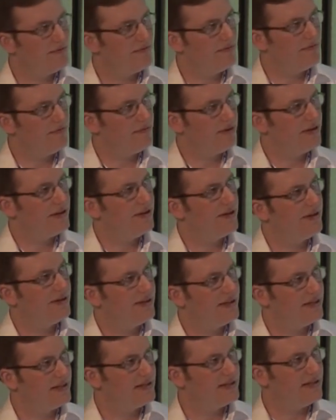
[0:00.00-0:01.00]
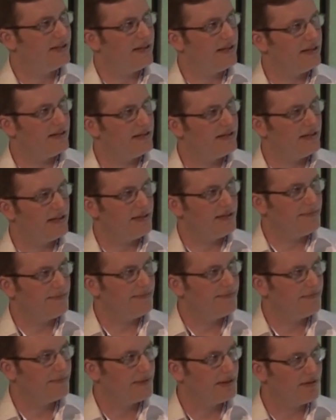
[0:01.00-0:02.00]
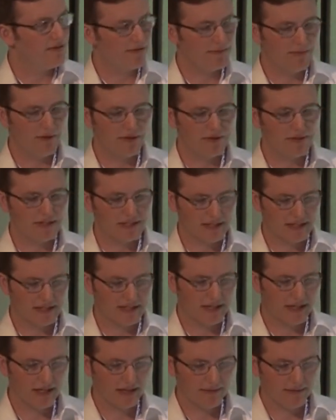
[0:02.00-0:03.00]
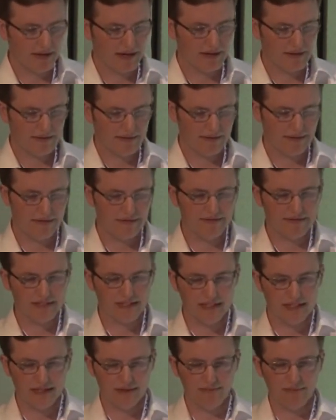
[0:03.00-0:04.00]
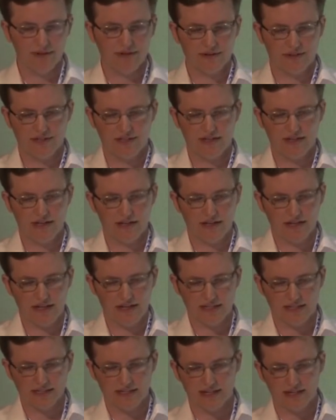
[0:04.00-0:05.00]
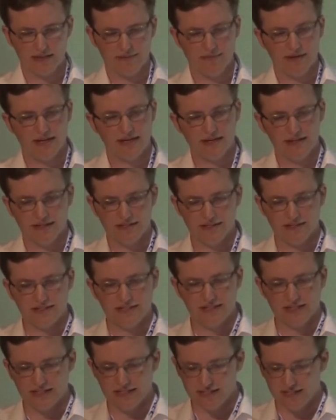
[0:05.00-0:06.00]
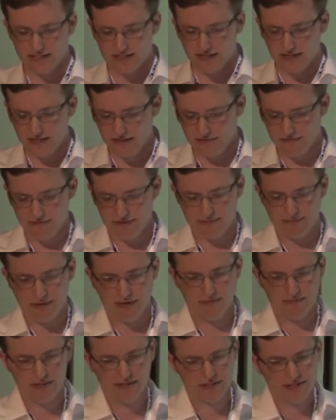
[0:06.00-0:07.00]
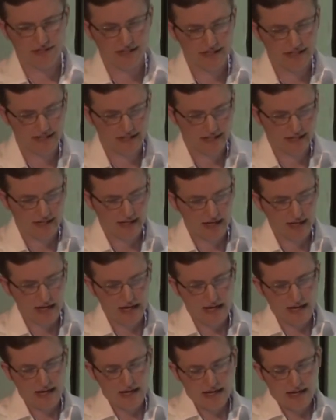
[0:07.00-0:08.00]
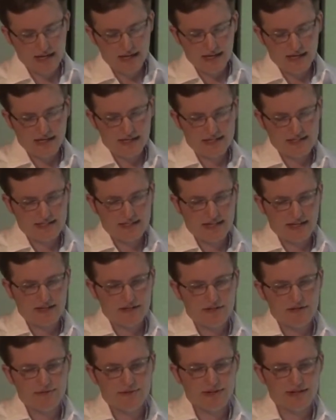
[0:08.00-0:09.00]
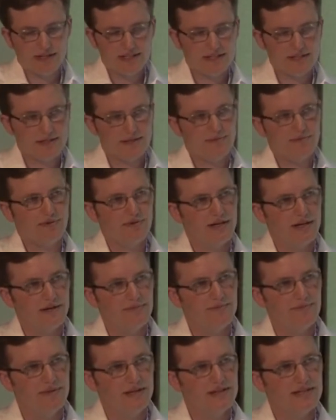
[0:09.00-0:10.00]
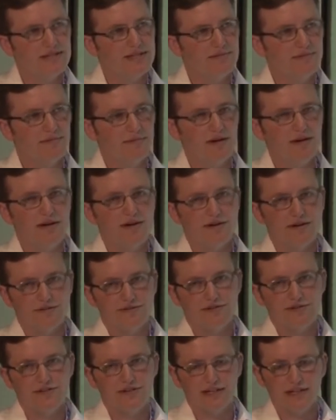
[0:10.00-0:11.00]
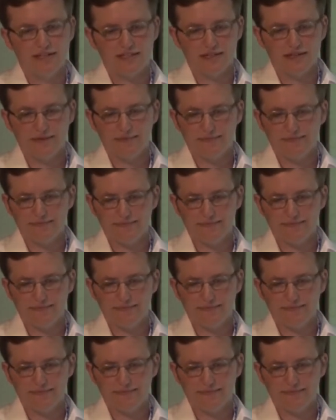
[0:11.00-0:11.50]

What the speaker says: one of the things that we're most excited about, that we've seen in Bogota and in many other cities with public transit, is that Uber can support a mixed mode of transit.